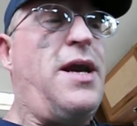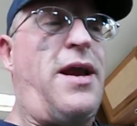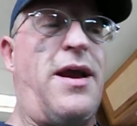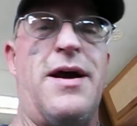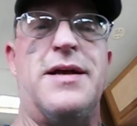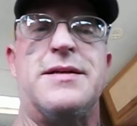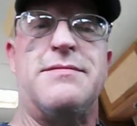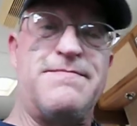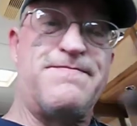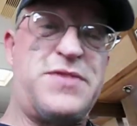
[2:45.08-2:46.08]
and
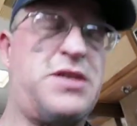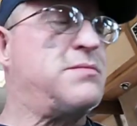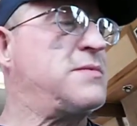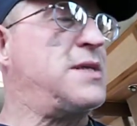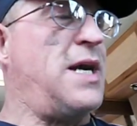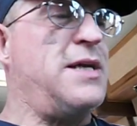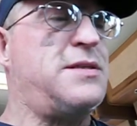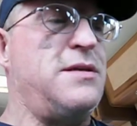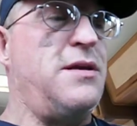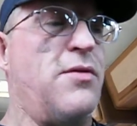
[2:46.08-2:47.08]

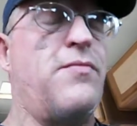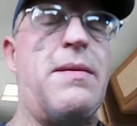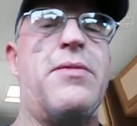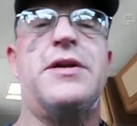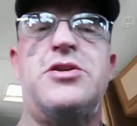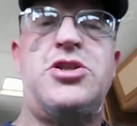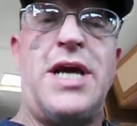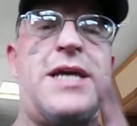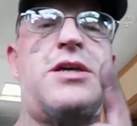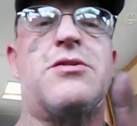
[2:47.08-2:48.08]
guys, you know, remember to
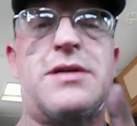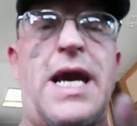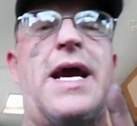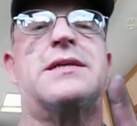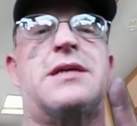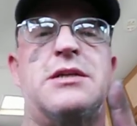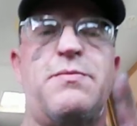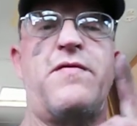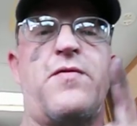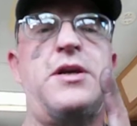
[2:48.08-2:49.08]
check your gaskets
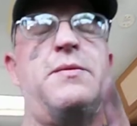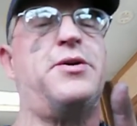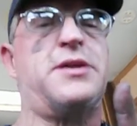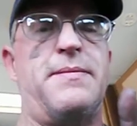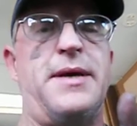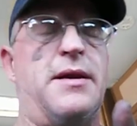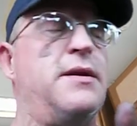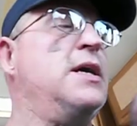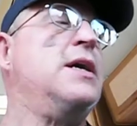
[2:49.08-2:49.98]
before you put them in.